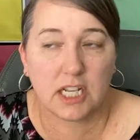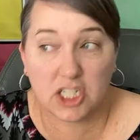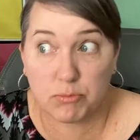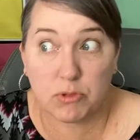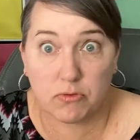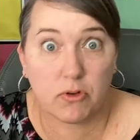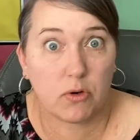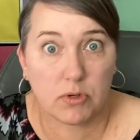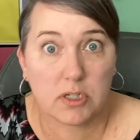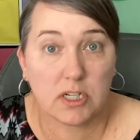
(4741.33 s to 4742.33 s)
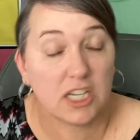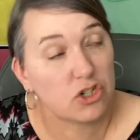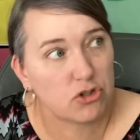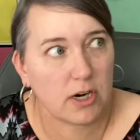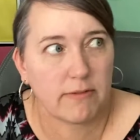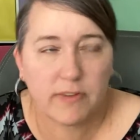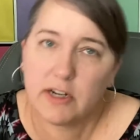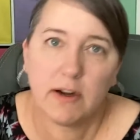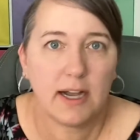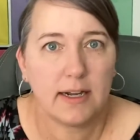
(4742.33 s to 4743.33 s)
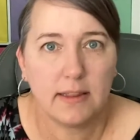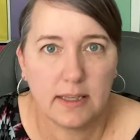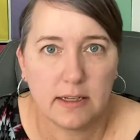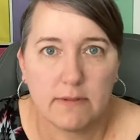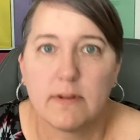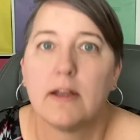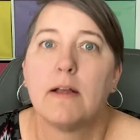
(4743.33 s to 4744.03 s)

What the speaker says: and to move forward and to try to figure out how to live